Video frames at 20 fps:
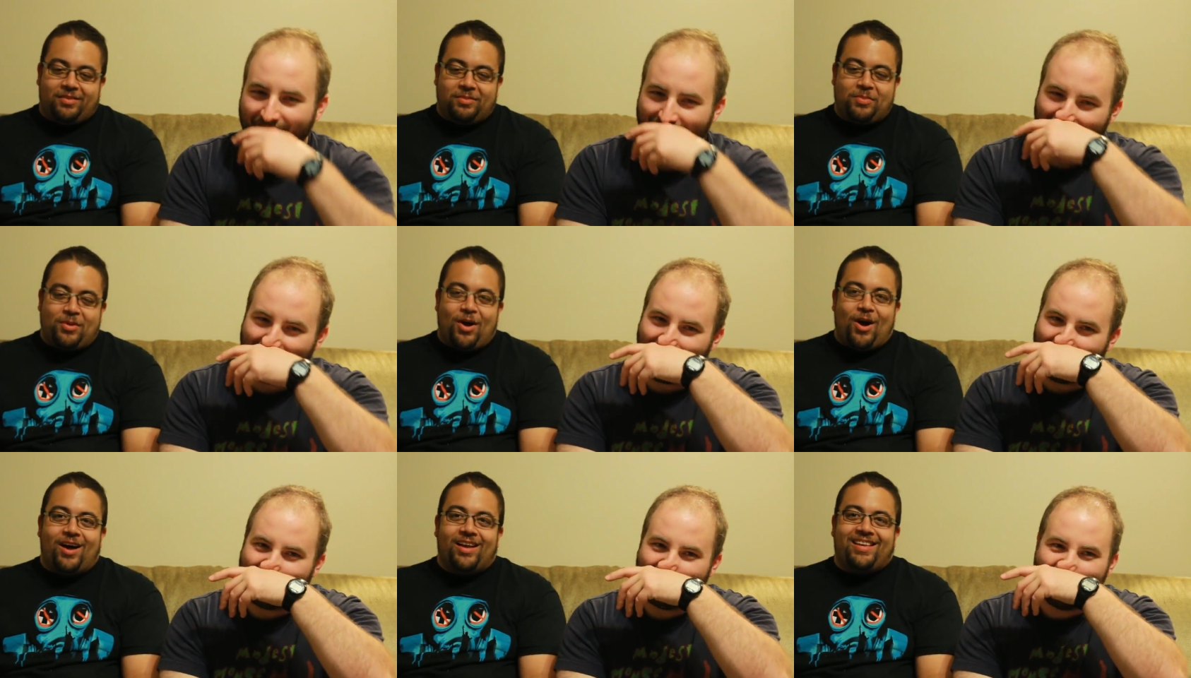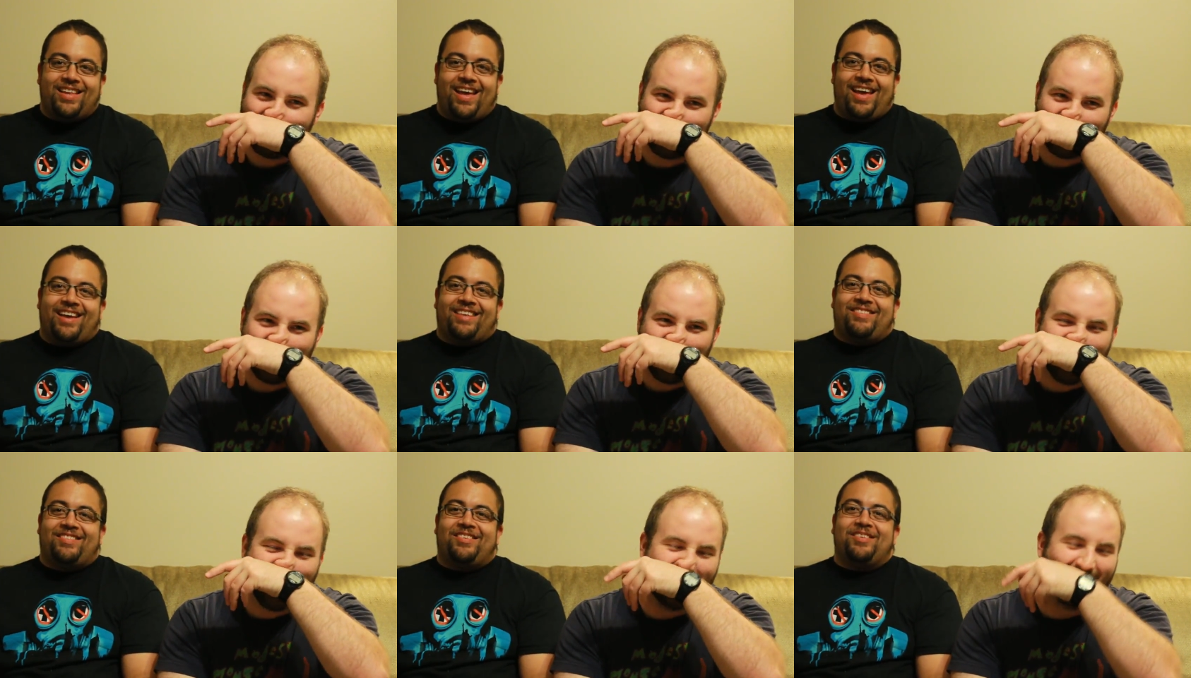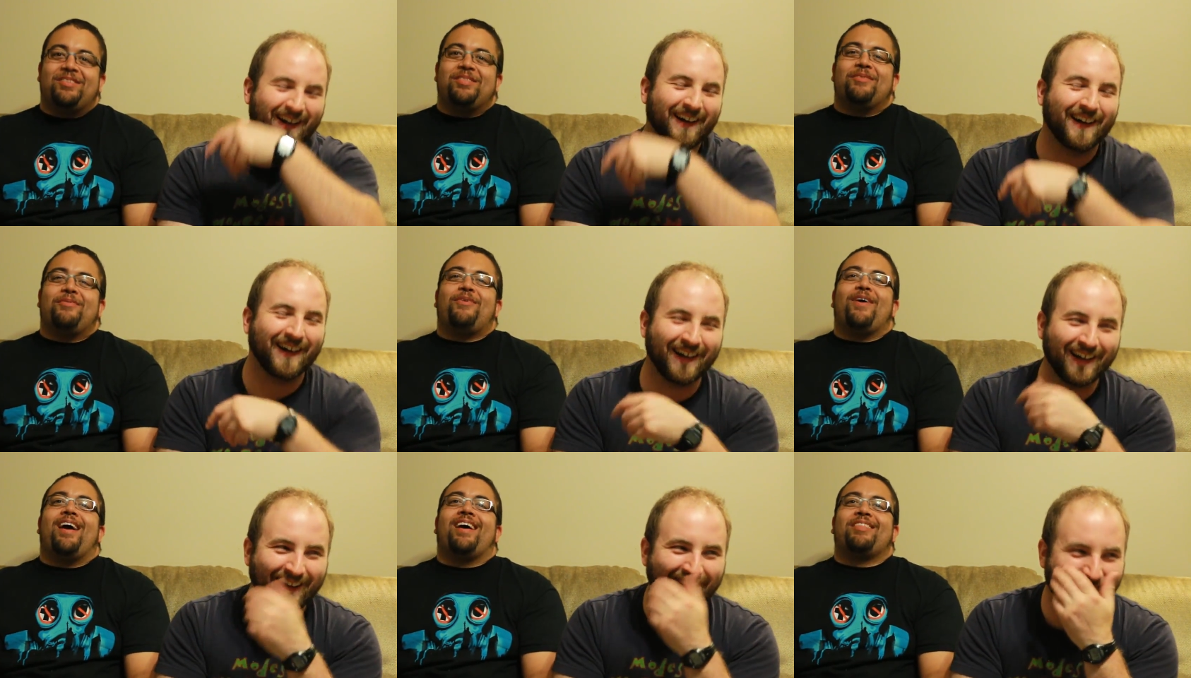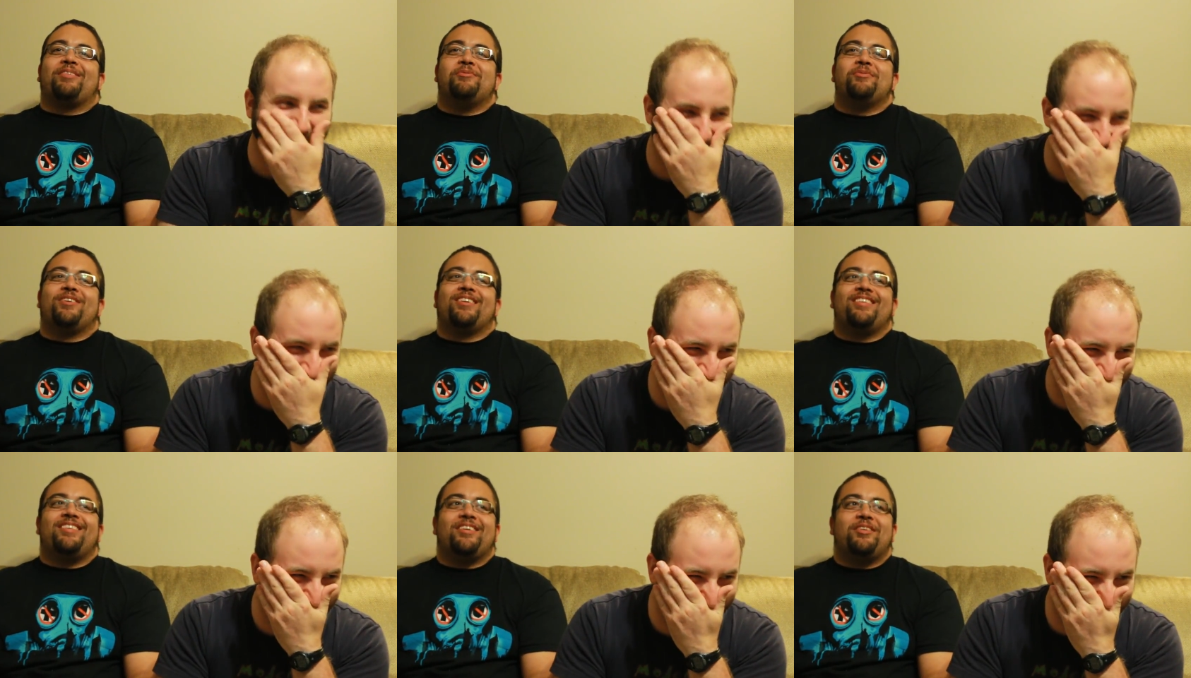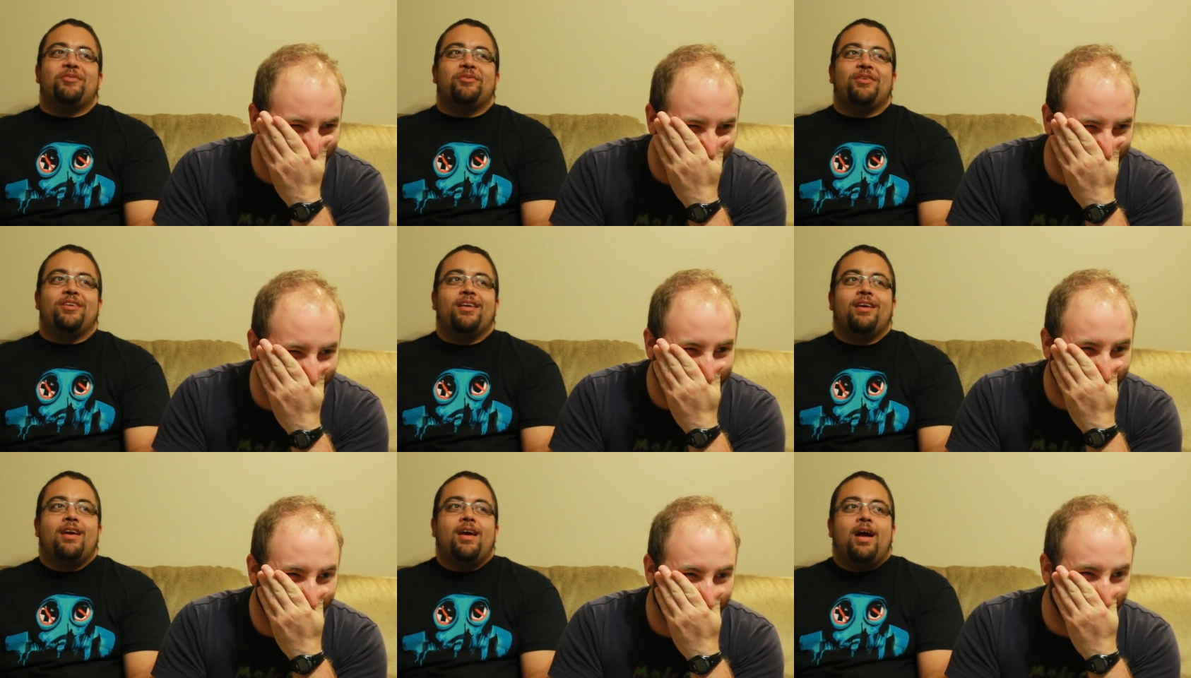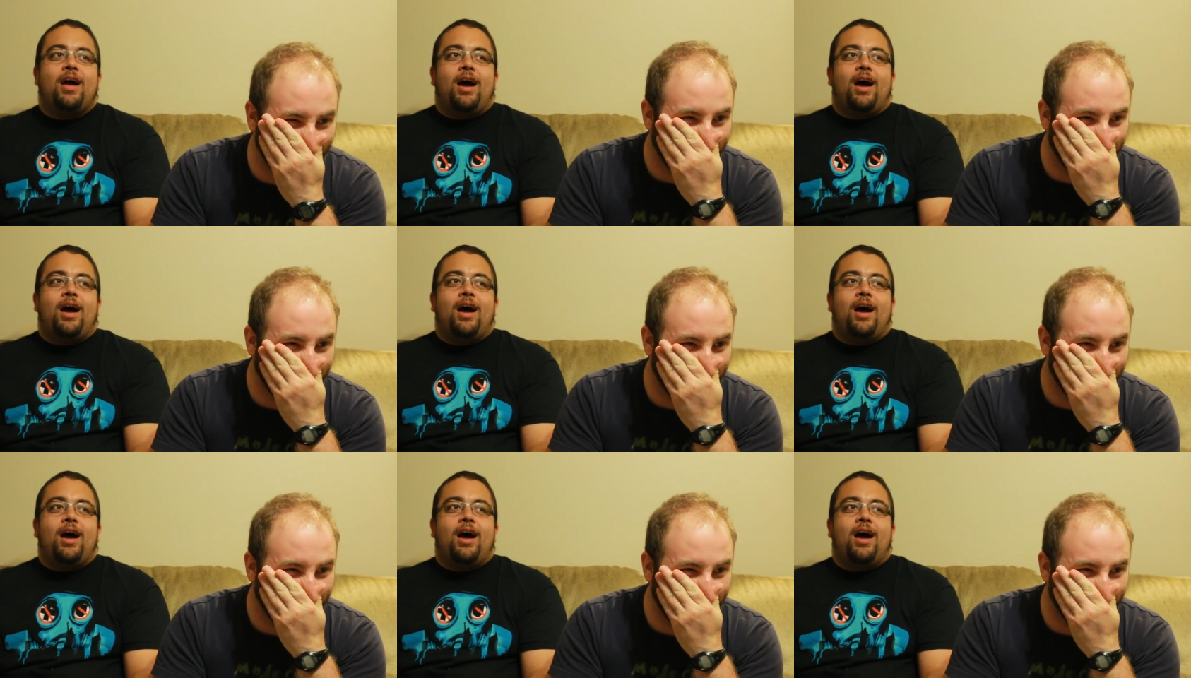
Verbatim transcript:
Speaker 1: Some context to the fact that we continually...